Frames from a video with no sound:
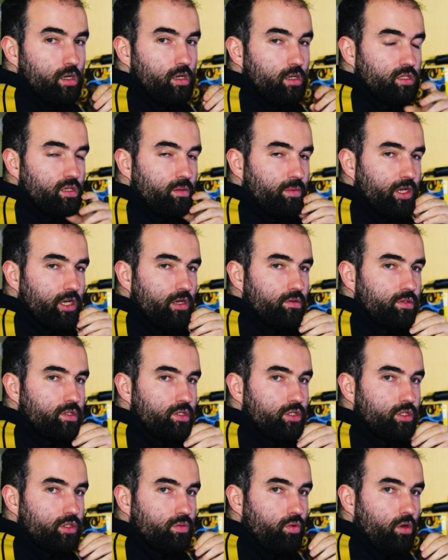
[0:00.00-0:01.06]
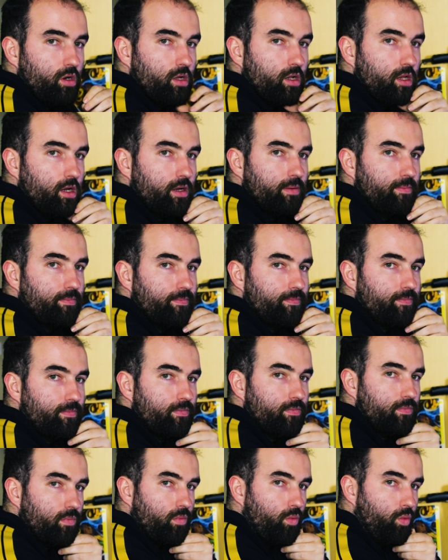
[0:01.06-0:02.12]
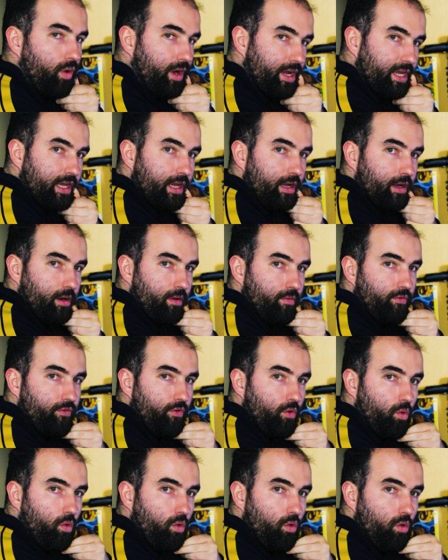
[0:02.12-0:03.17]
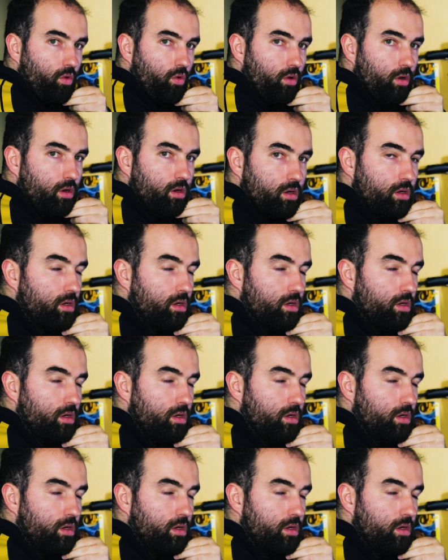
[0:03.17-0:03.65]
Something else, just while I'm waiting for